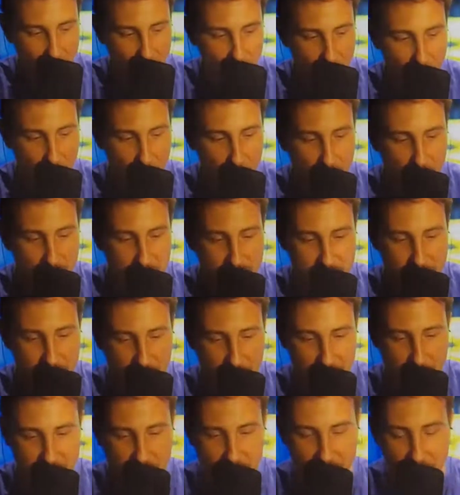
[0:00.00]
Bones and Tubbs,
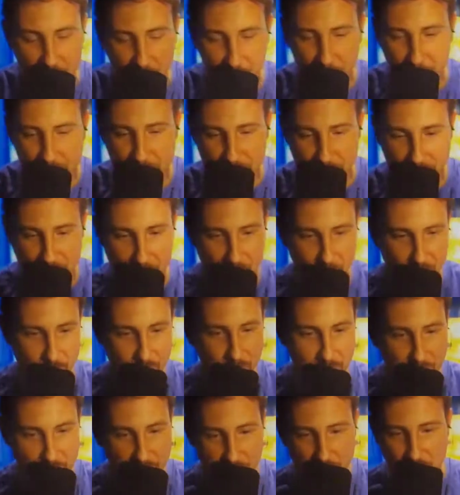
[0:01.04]
I appreciate you, and
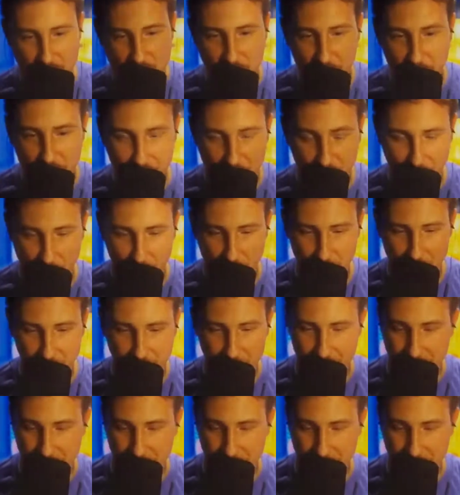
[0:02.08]
thank you so much for calling in.